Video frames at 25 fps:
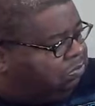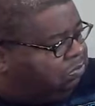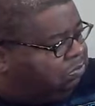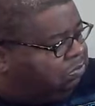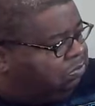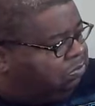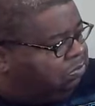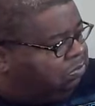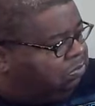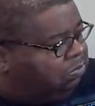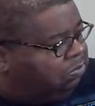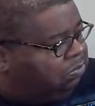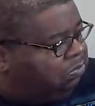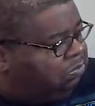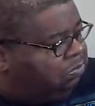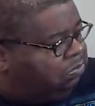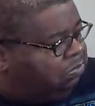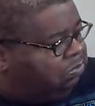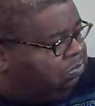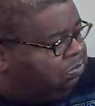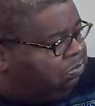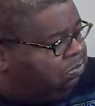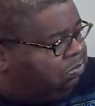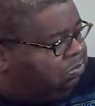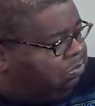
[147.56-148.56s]

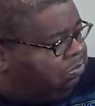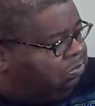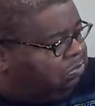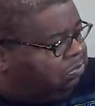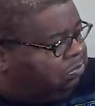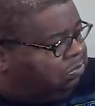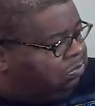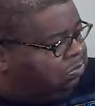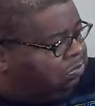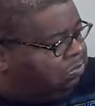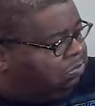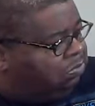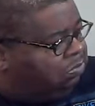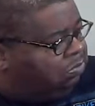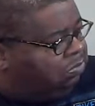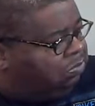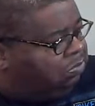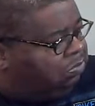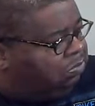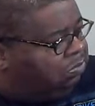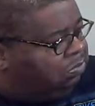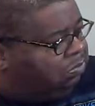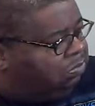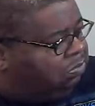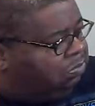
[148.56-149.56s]

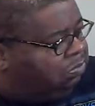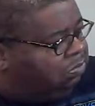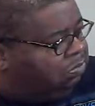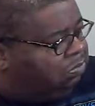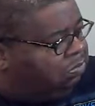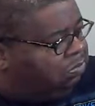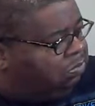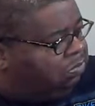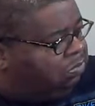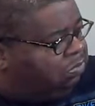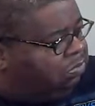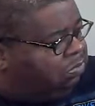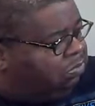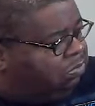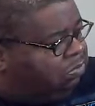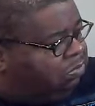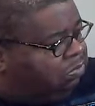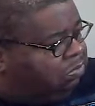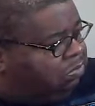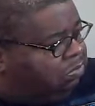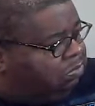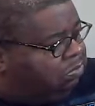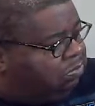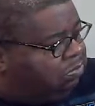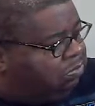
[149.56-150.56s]

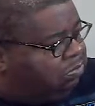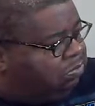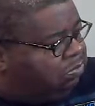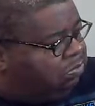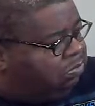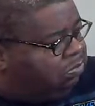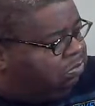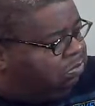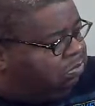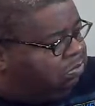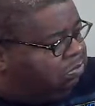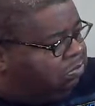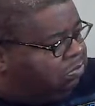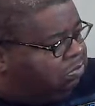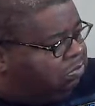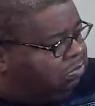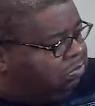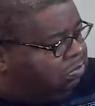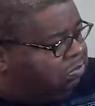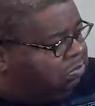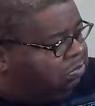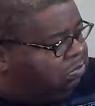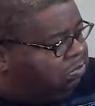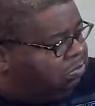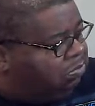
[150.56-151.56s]

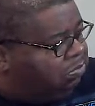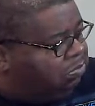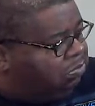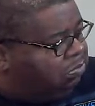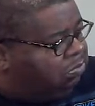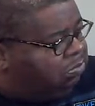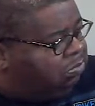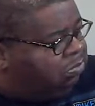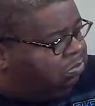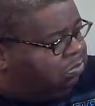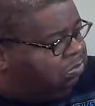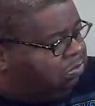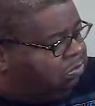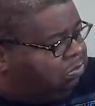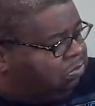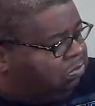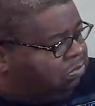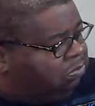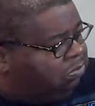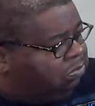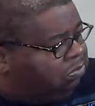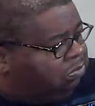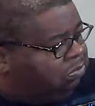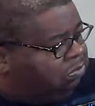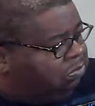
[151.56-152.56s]

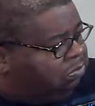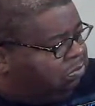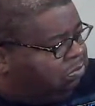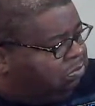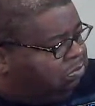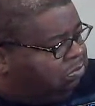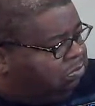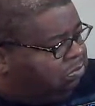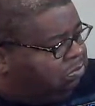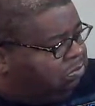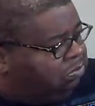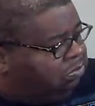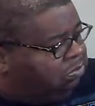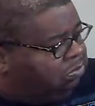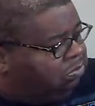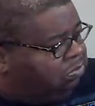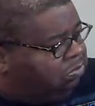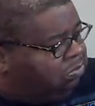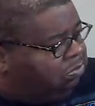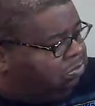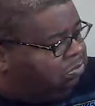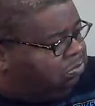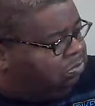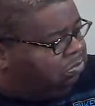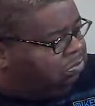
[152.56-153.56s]
No words are spoken by the person on screen.